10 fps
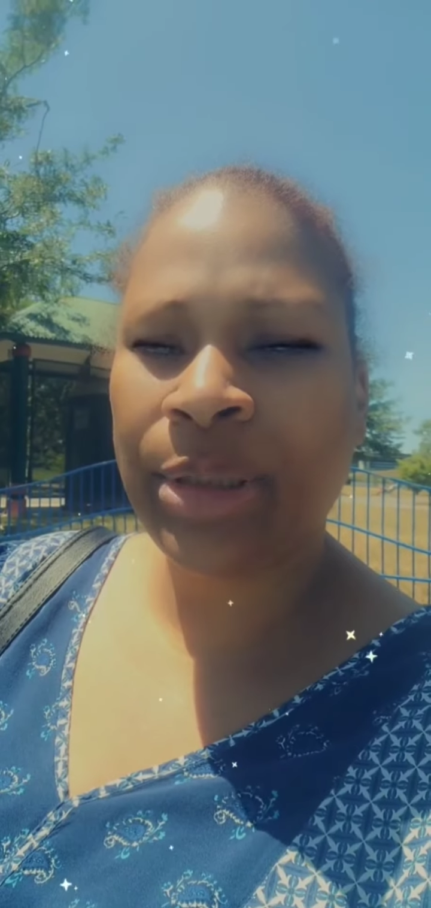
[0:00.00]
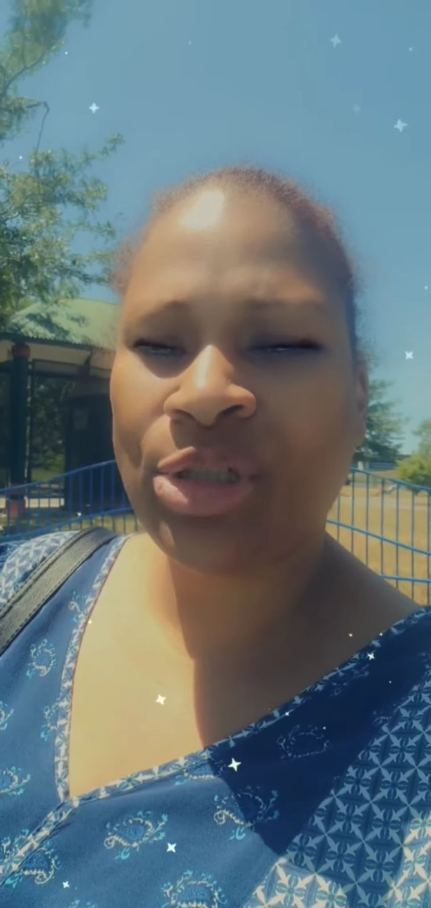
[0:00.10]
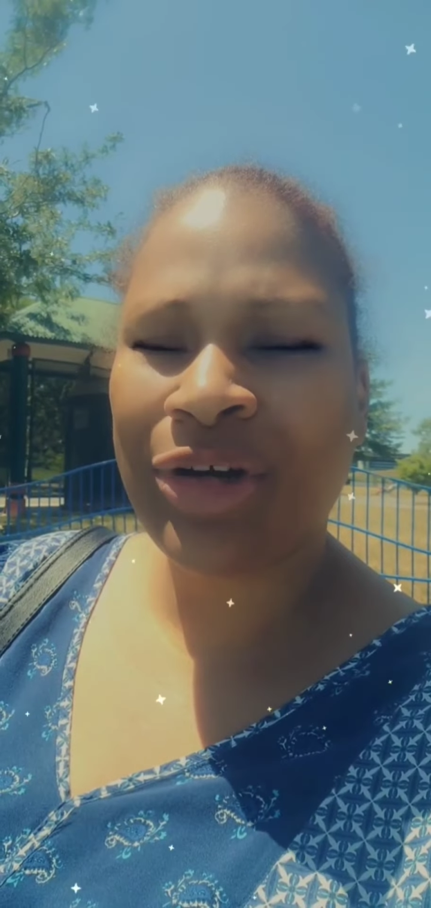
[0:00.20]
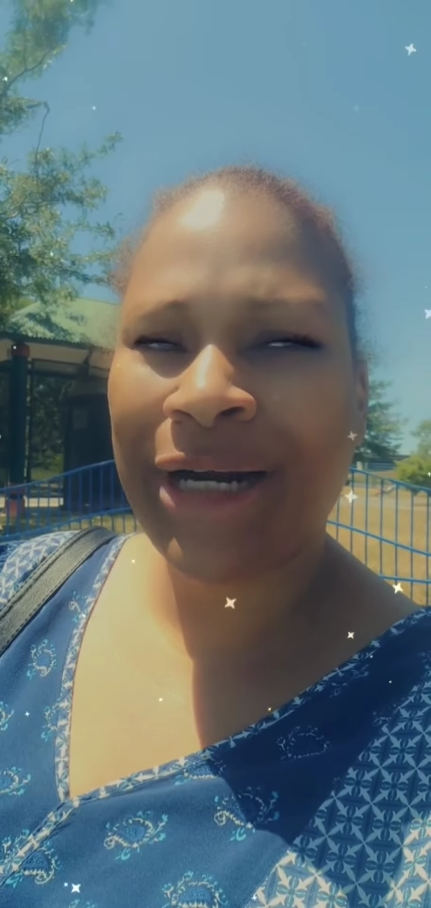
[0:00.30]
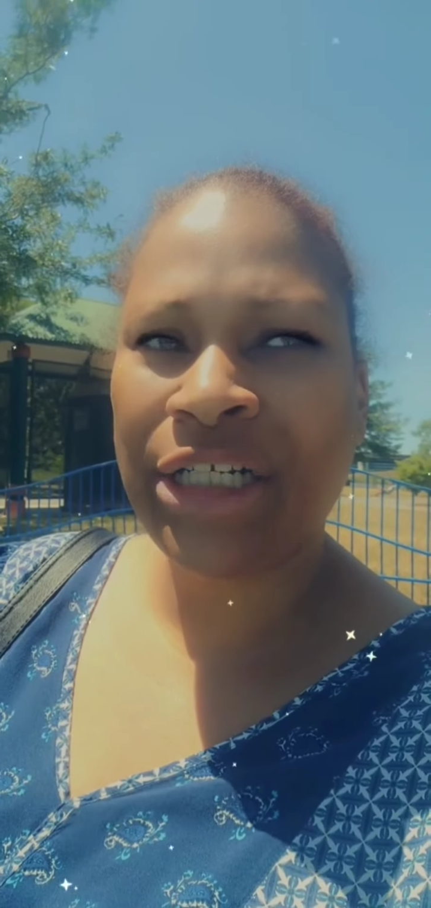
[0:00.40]
but
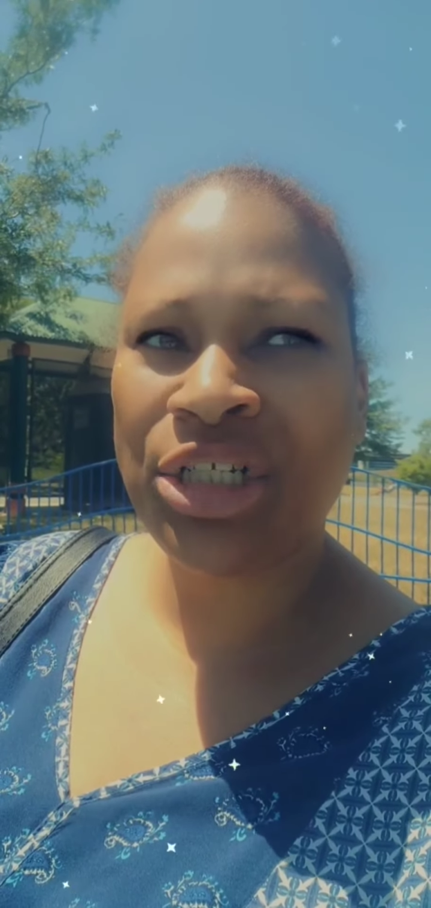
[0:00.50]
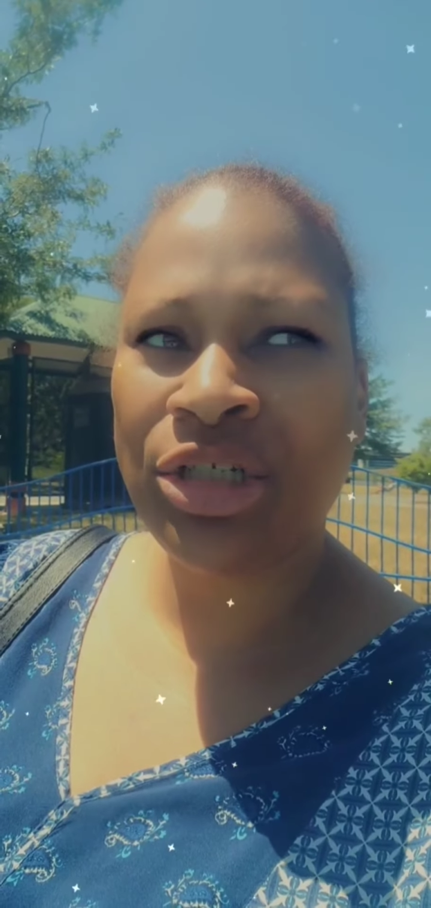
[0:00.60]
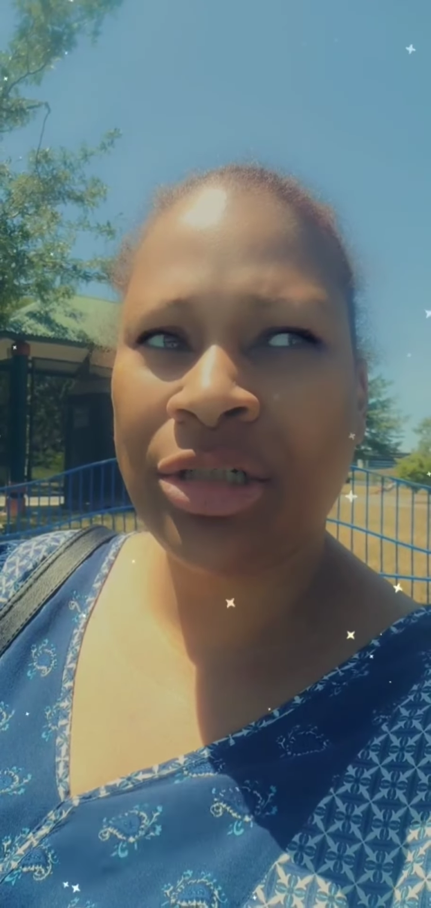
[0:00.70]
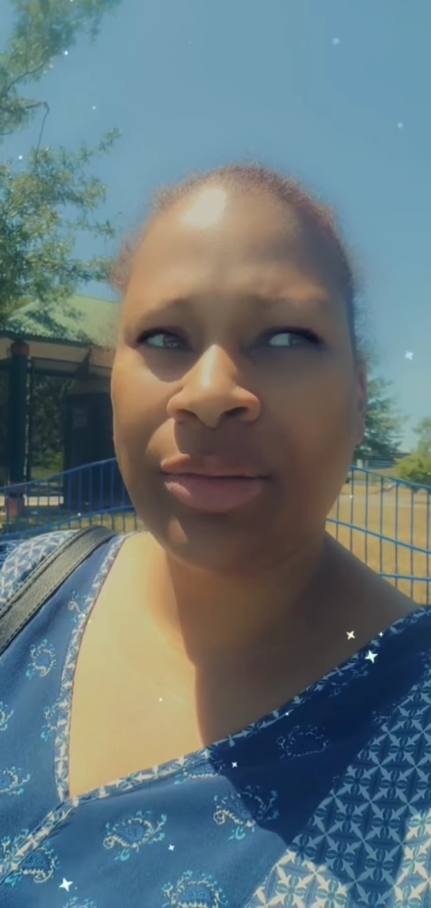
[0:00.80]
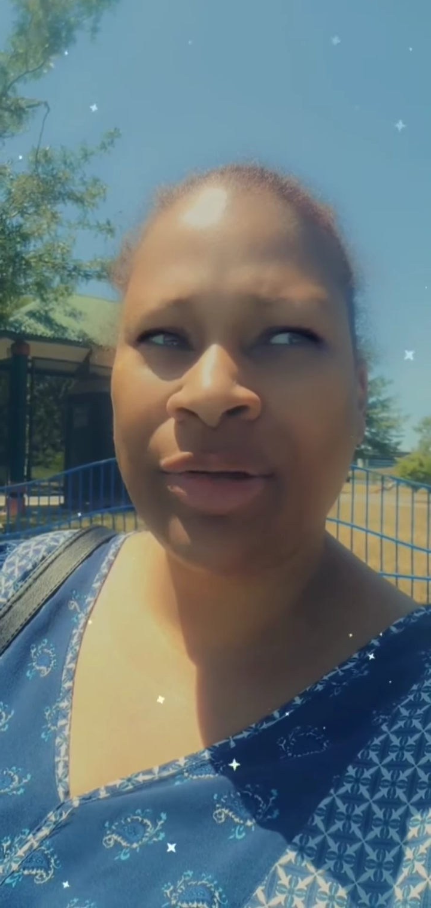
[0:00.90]
trying to
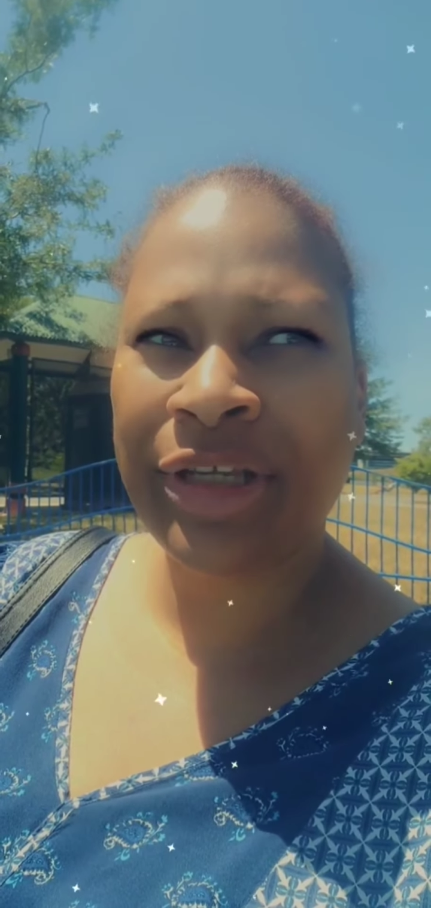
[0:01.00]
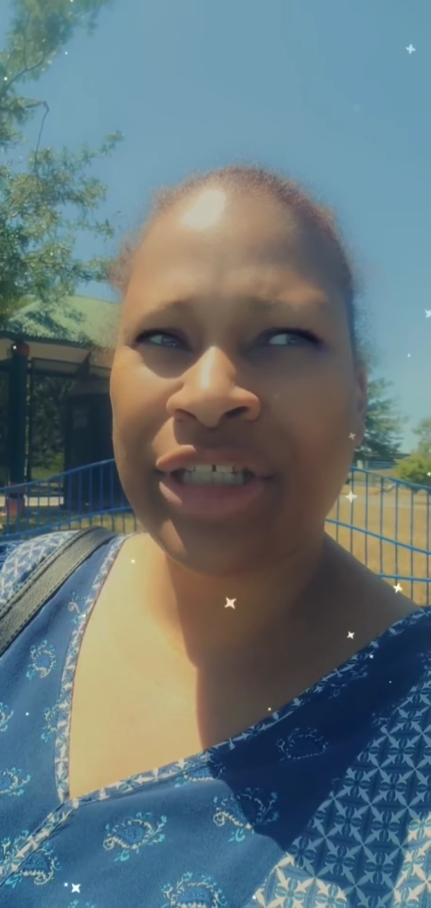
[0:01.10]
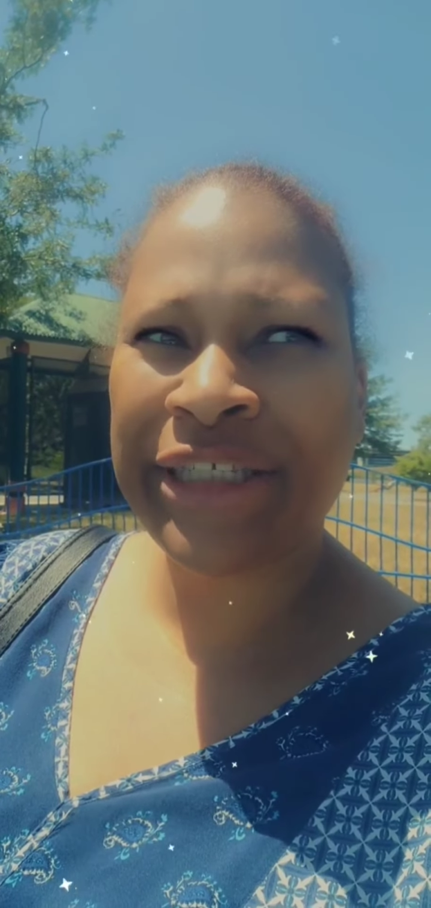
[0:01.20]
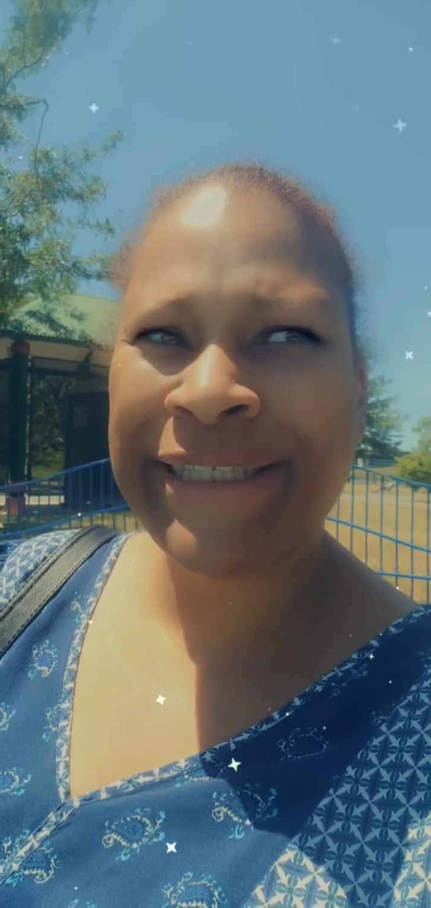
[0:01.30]
do it where there's